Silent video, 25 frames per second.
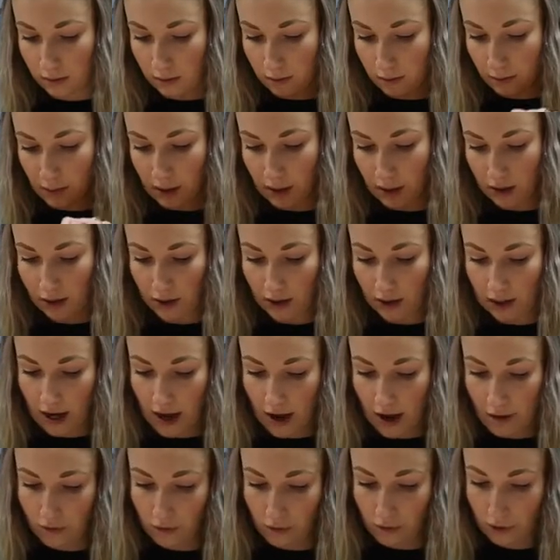Be
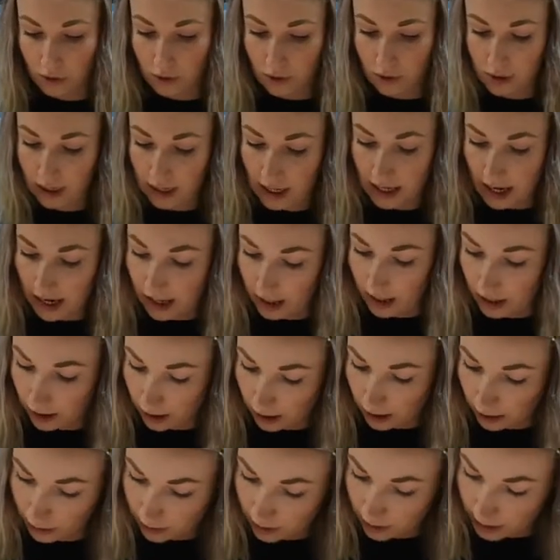careful not to get any
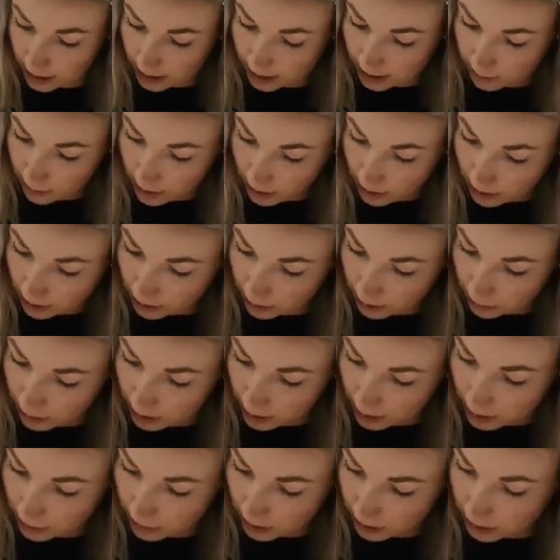glue on this part, because we
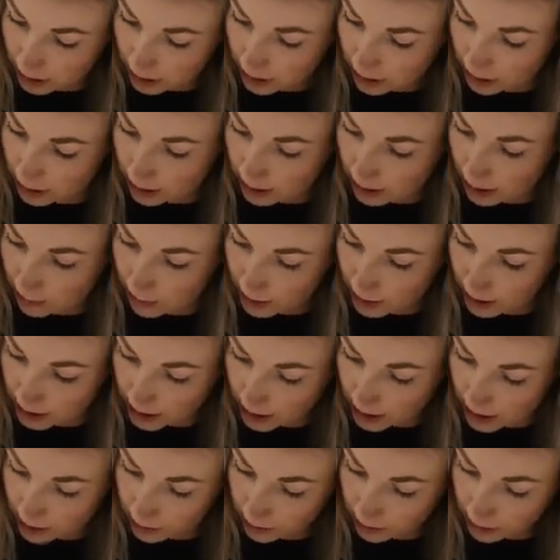don't want to stick that bit
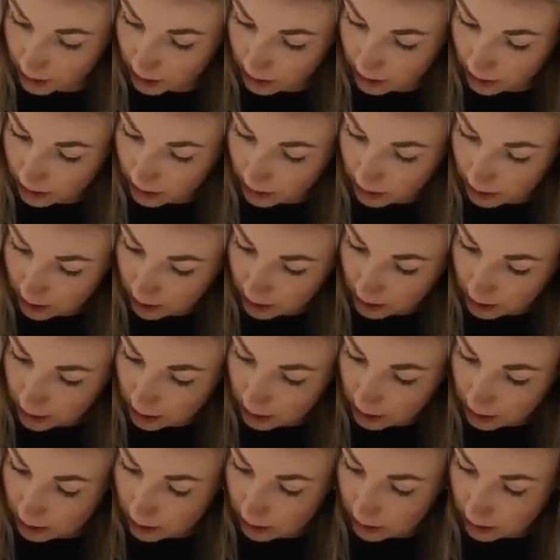down.
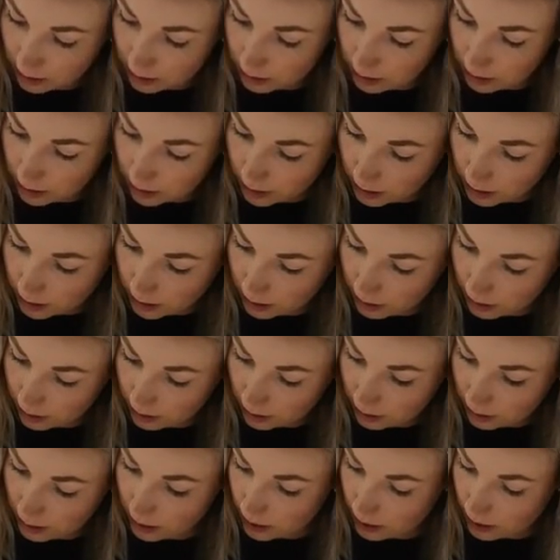Stick
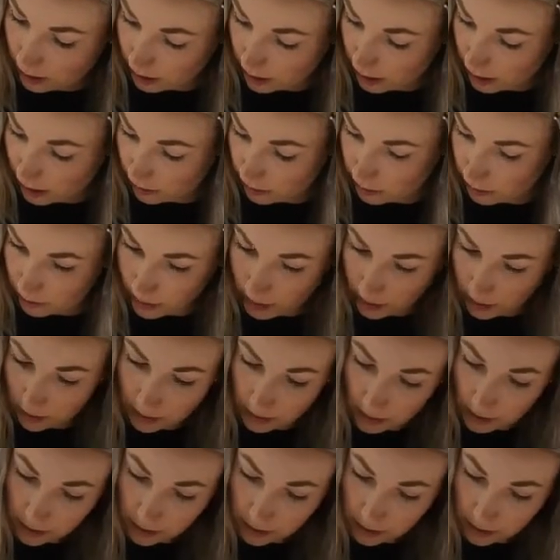underneath there as well.